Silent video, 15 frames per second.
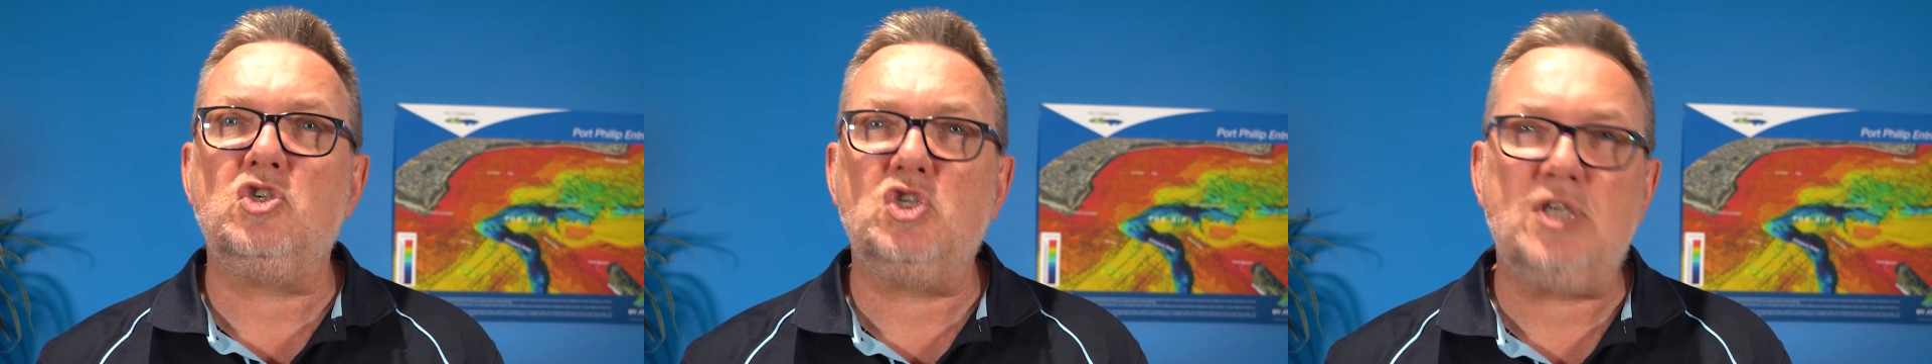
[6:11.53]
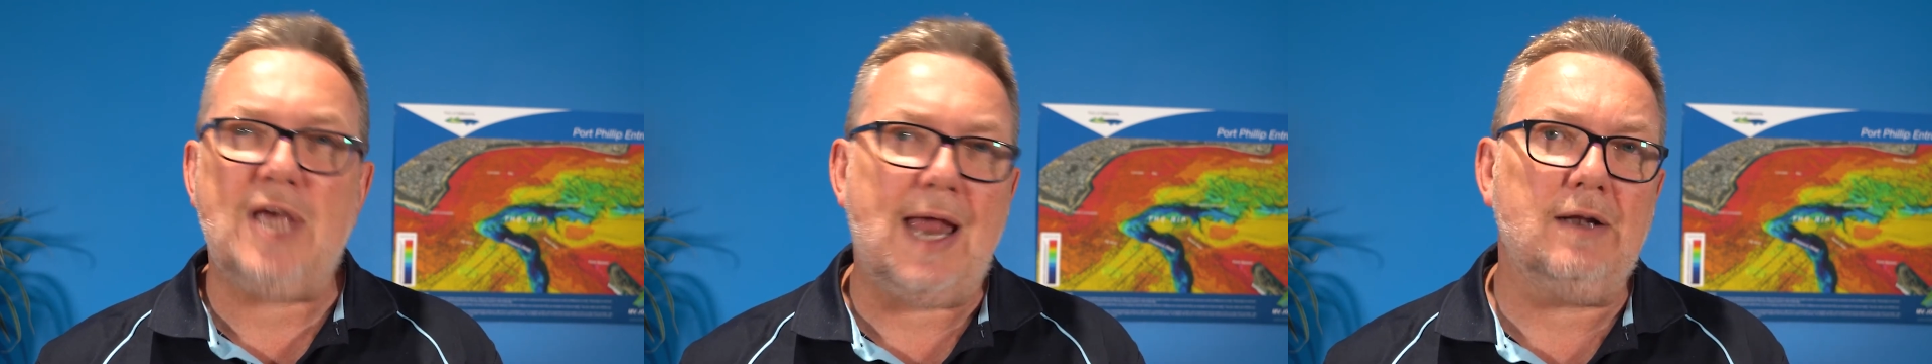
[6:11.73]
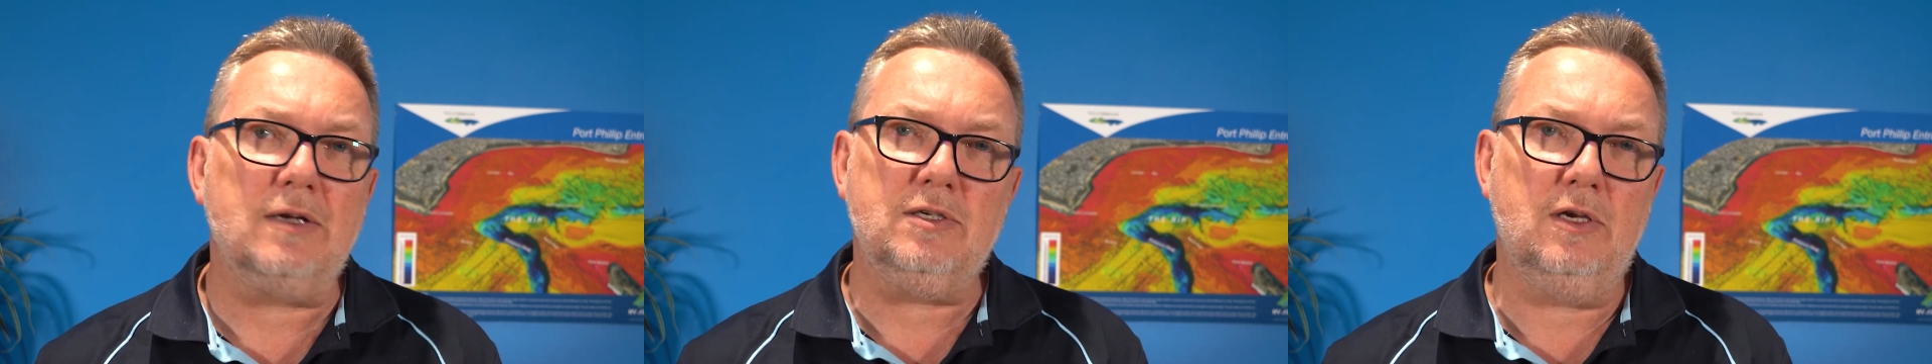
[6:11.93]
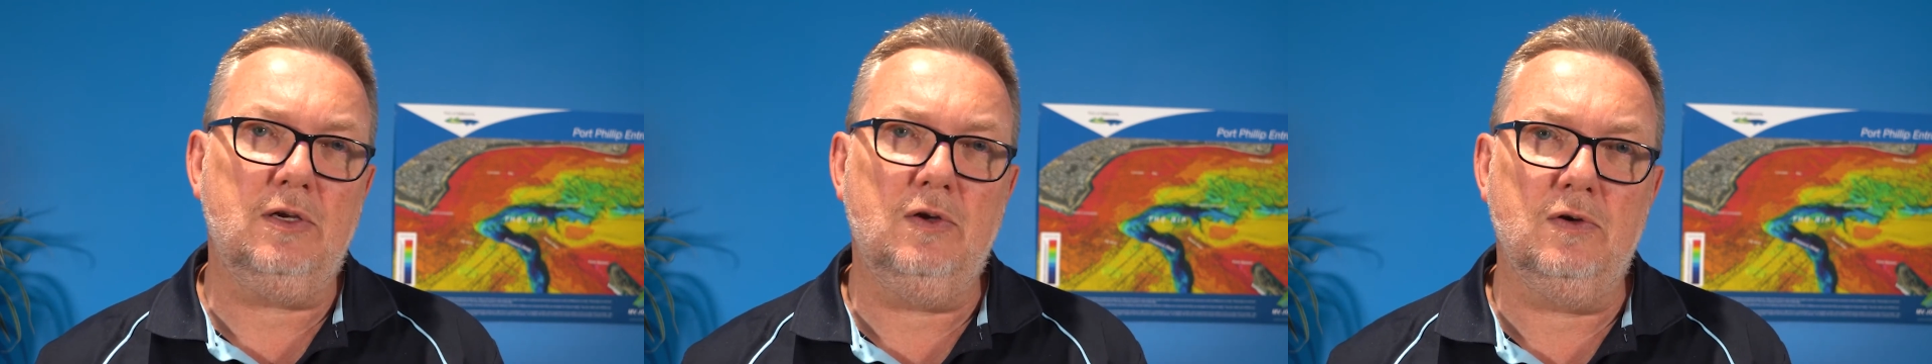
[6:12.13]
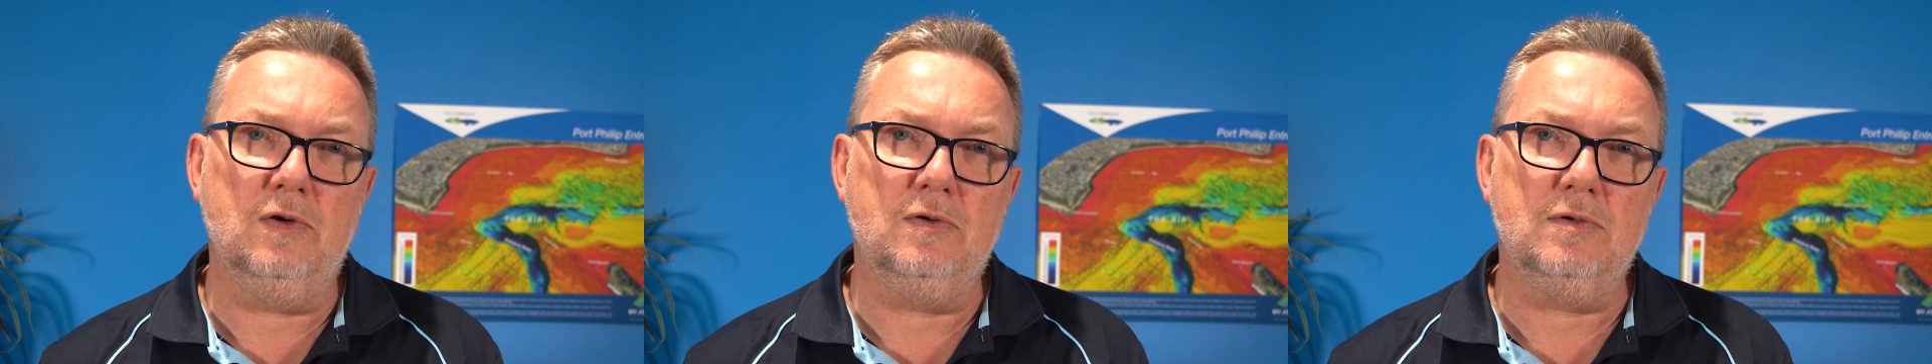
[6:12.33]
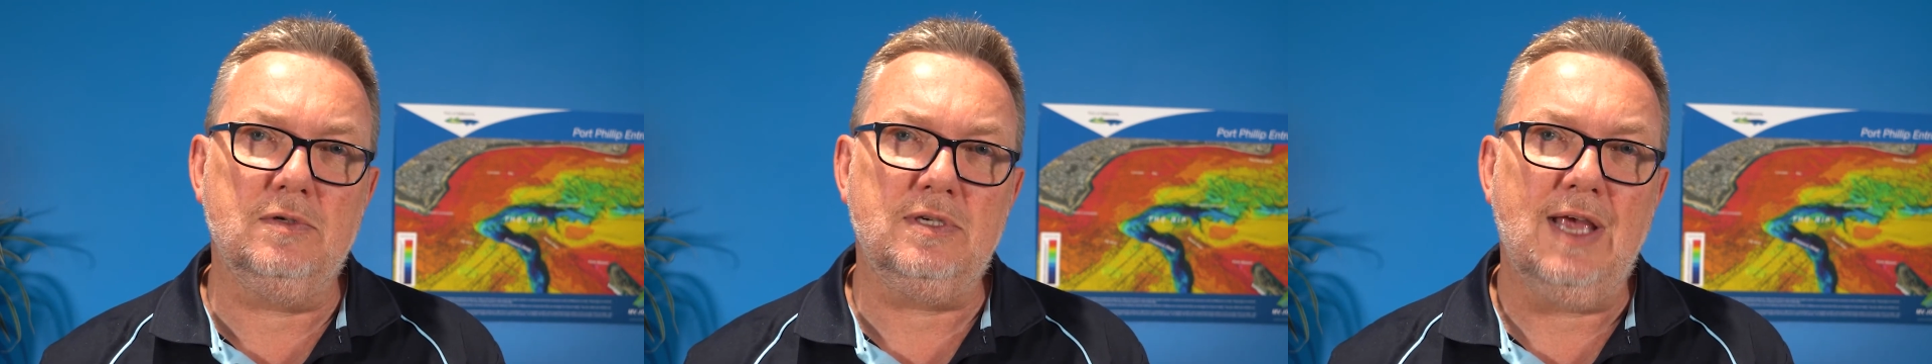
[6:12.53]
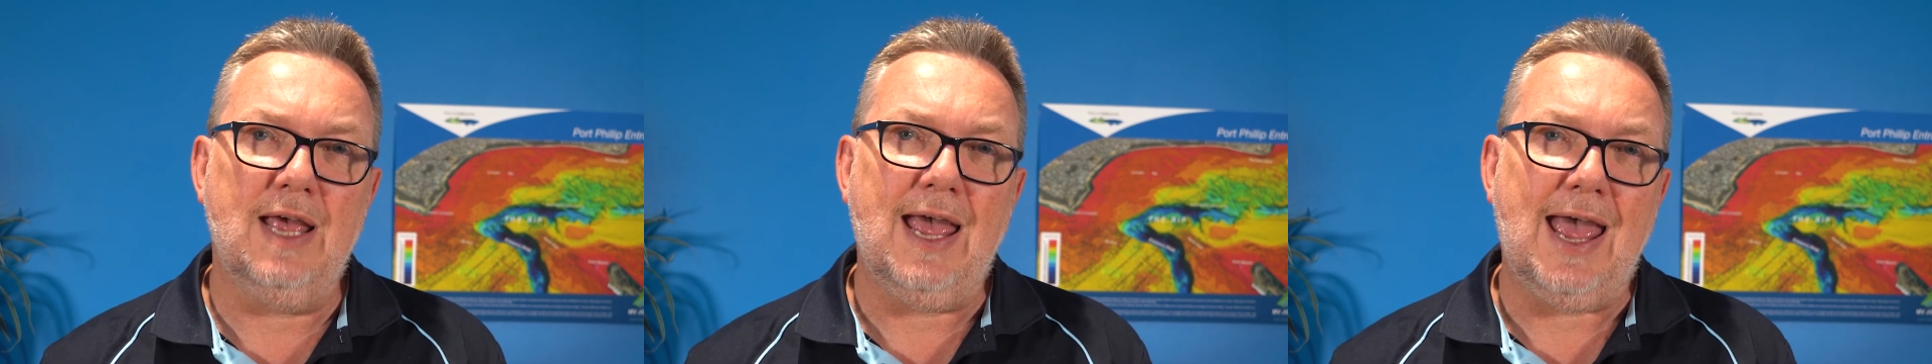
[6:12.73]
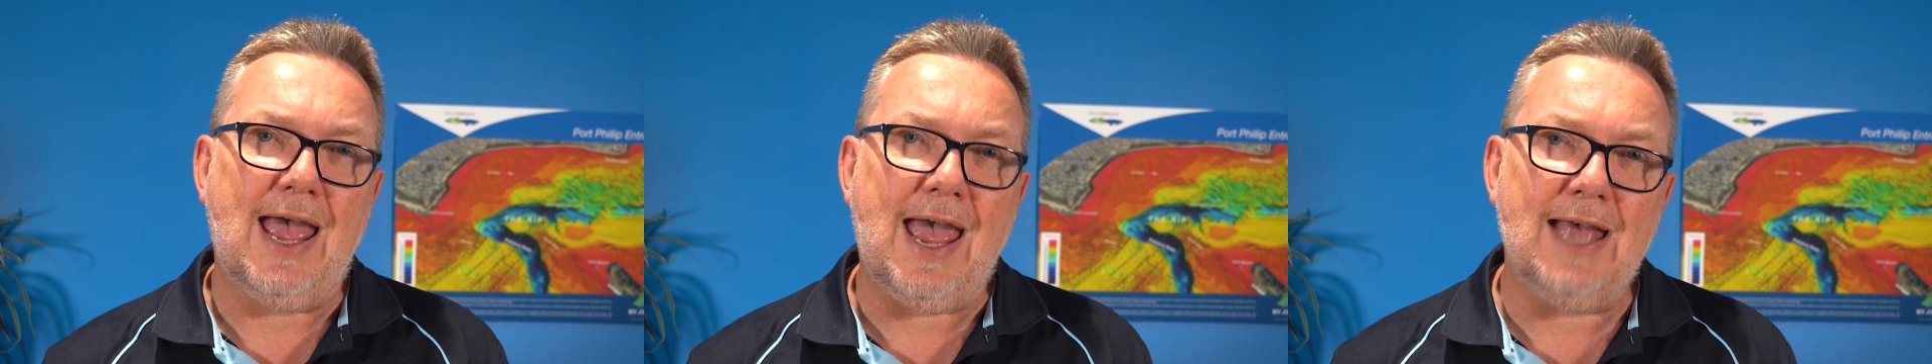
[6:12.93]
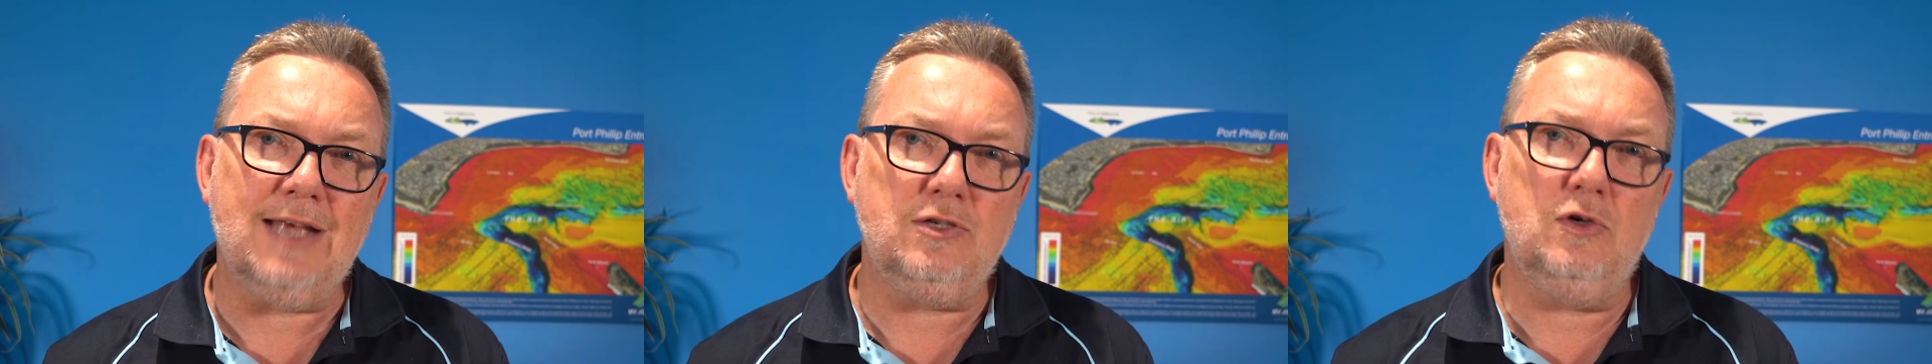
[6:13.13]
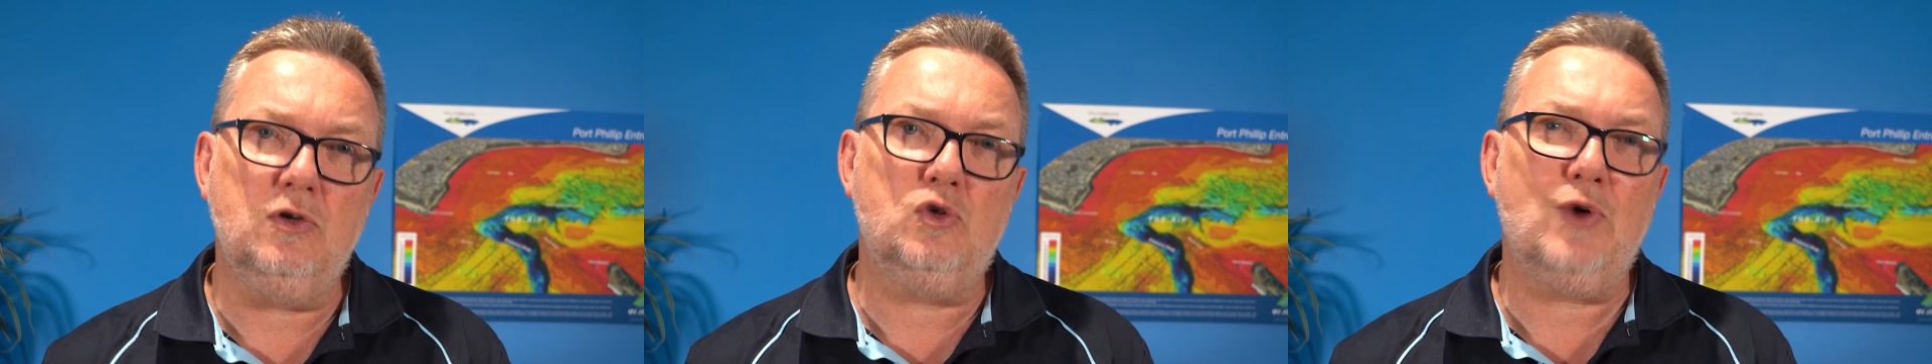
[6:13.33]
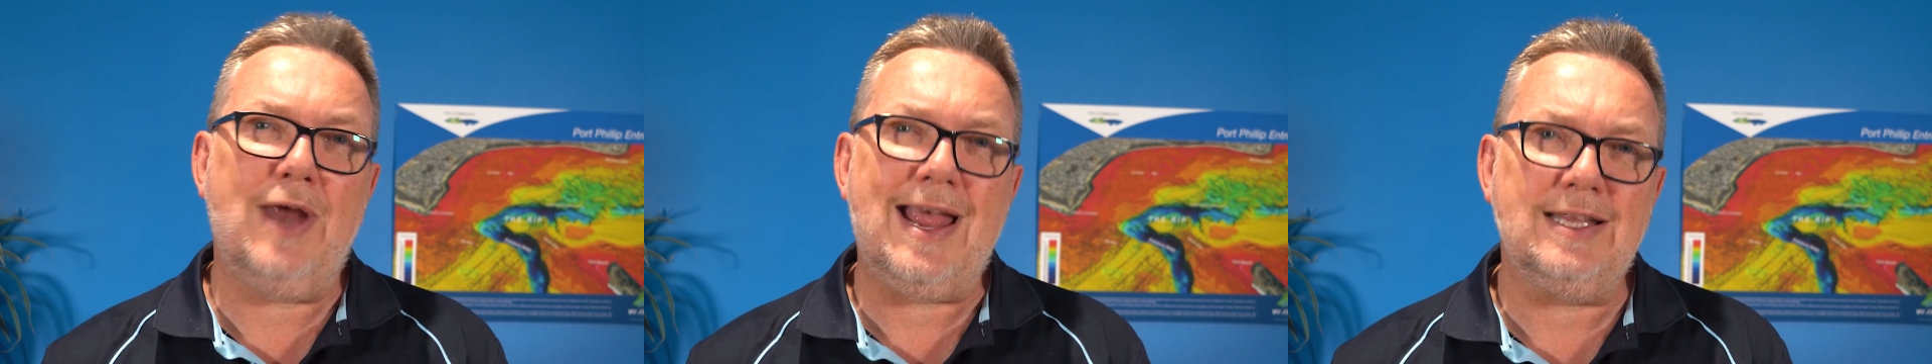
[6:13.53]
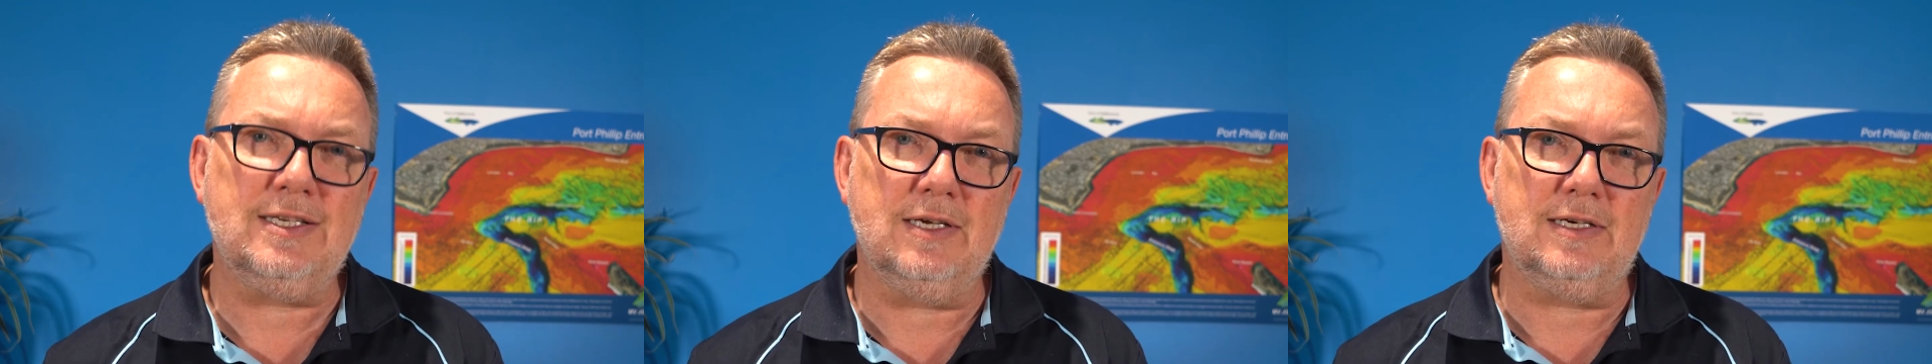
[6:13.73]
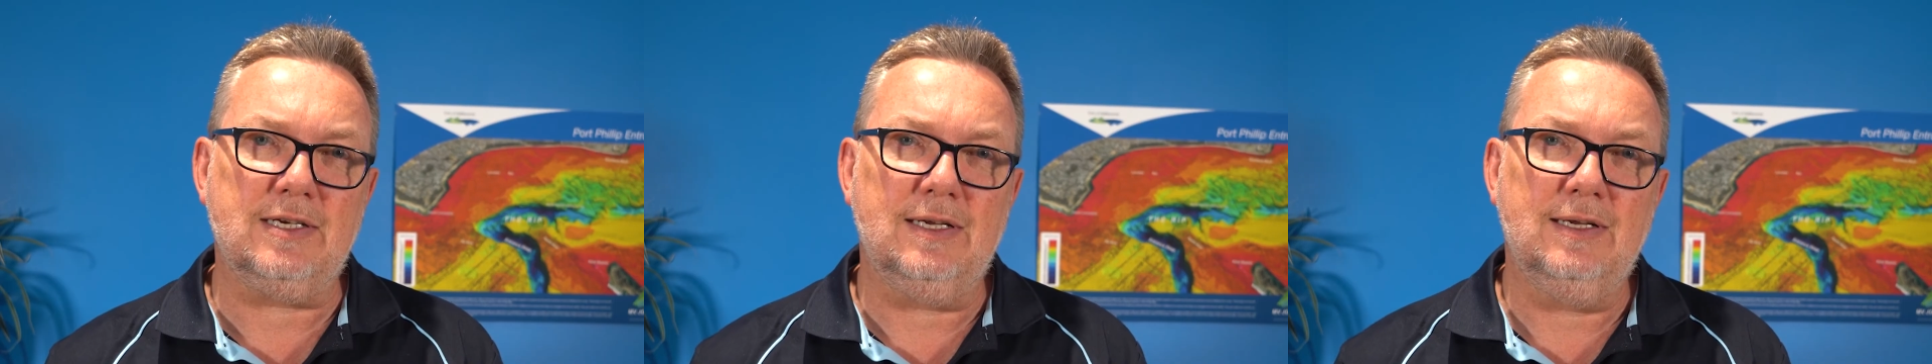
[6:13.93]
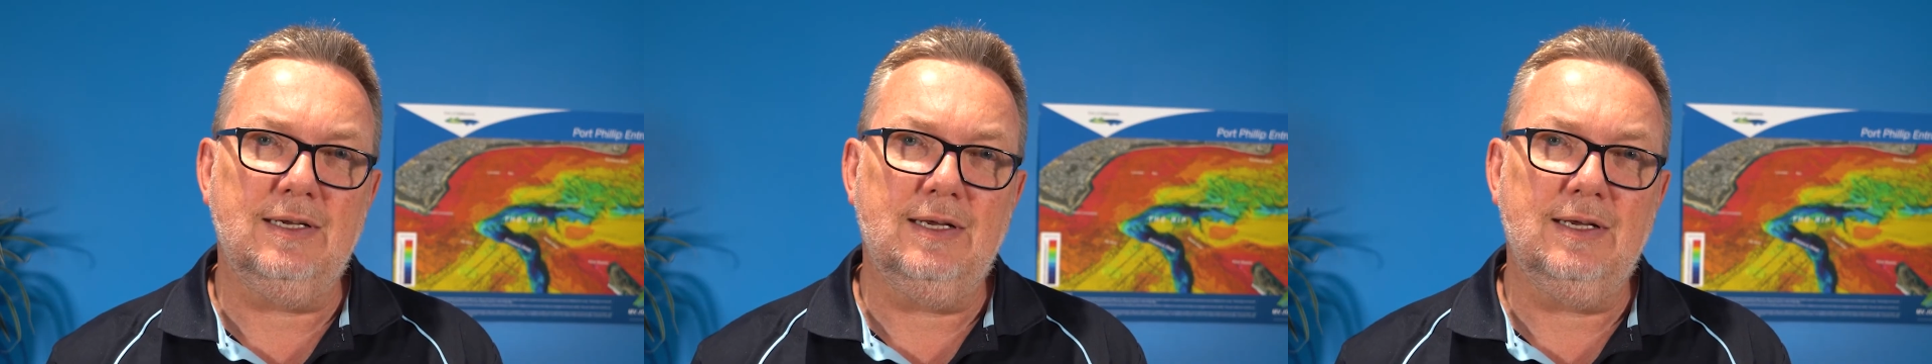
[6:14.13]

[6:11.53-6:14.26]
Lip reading: channel to use as you transit.